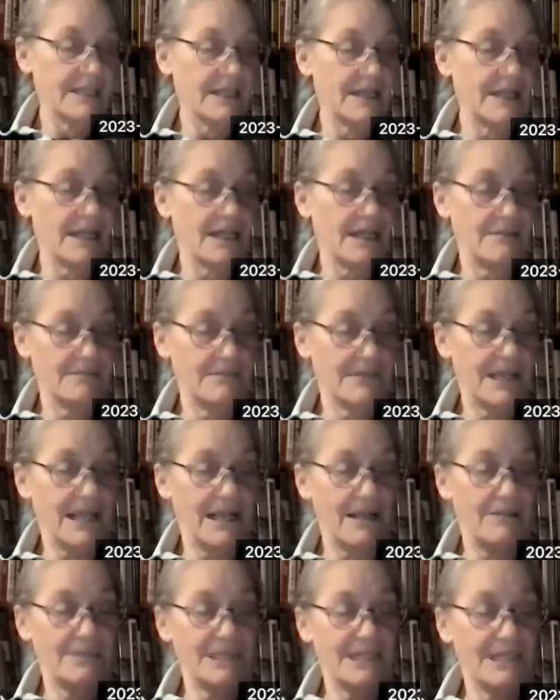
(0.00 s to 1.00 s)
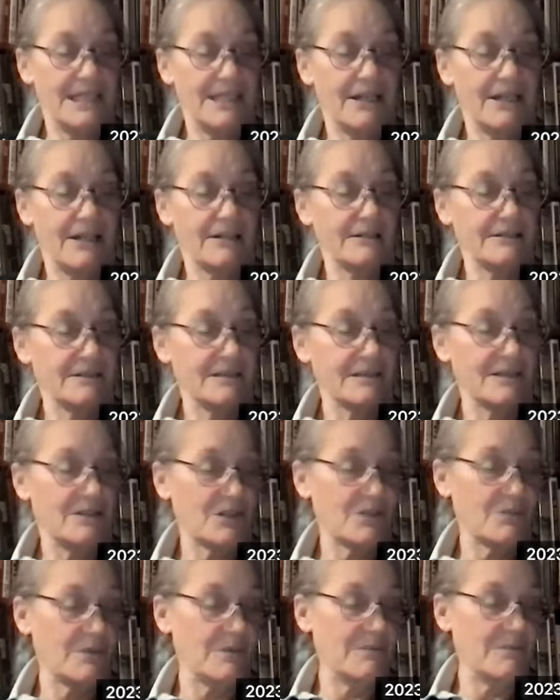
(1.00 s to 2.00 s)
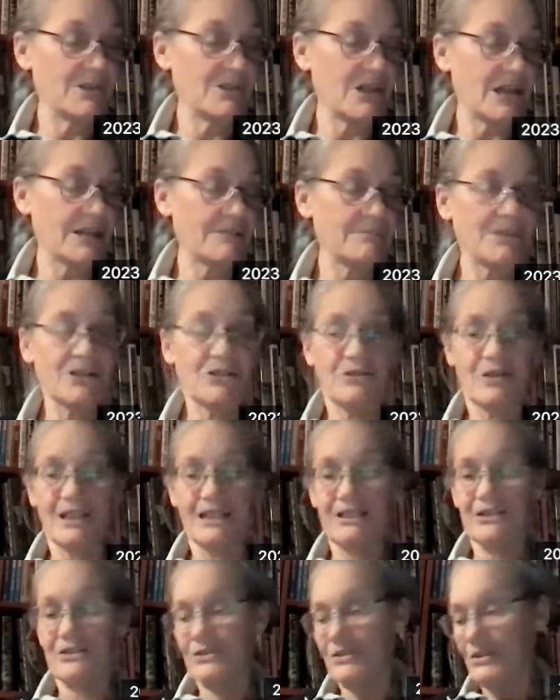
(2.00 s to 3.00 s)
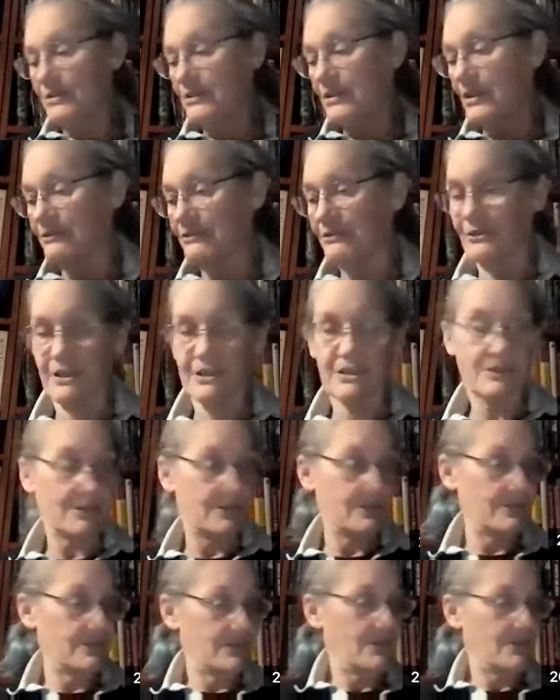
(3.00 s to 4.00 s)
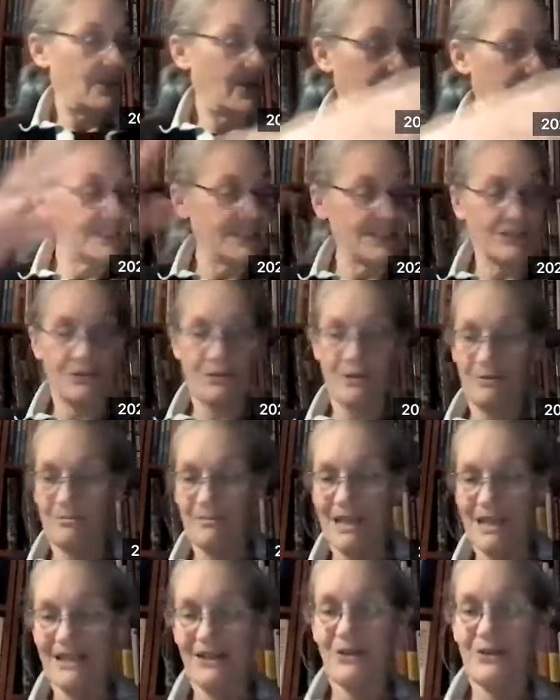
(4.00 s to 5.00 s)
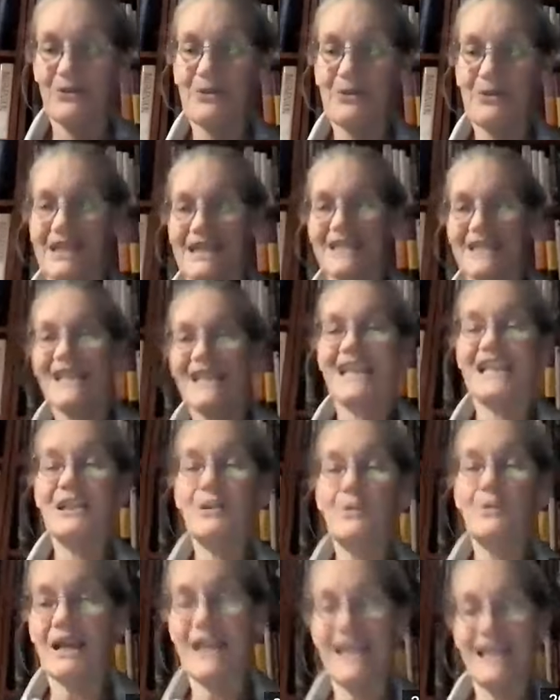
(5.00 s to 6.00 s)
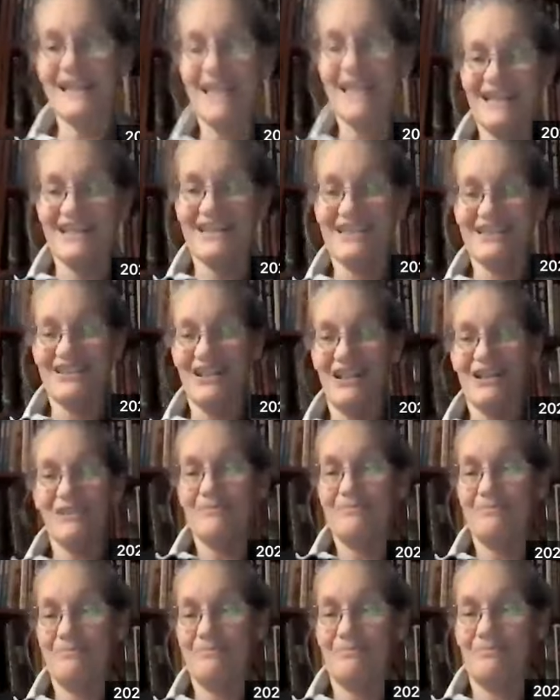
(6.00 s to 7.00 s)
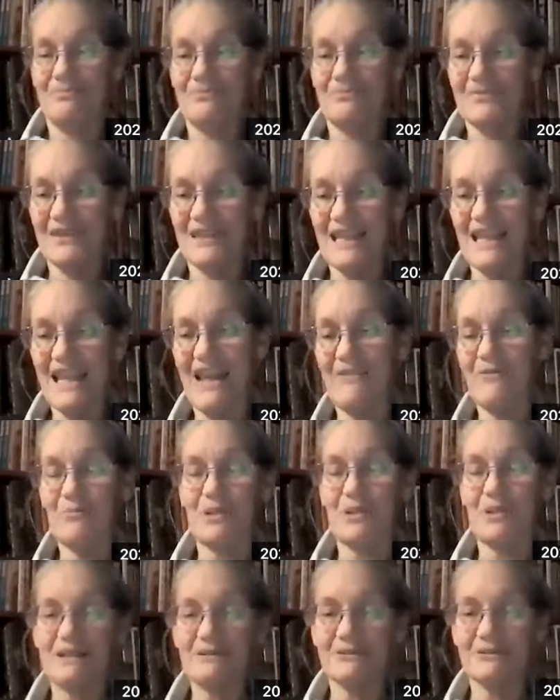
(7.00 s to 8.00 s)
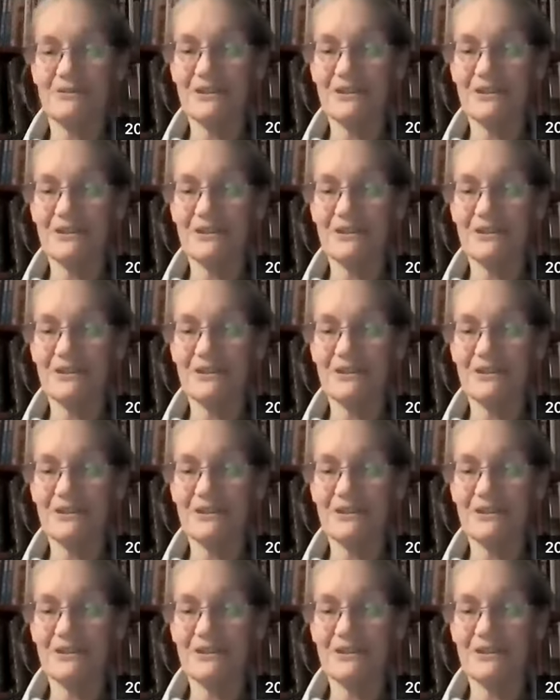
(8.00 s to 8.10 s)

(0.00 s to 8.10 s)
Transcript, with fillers: Um, I'll be there because we've been talking about trying to turn our front lawn into a meadow anyway, and um, haven't well, been able.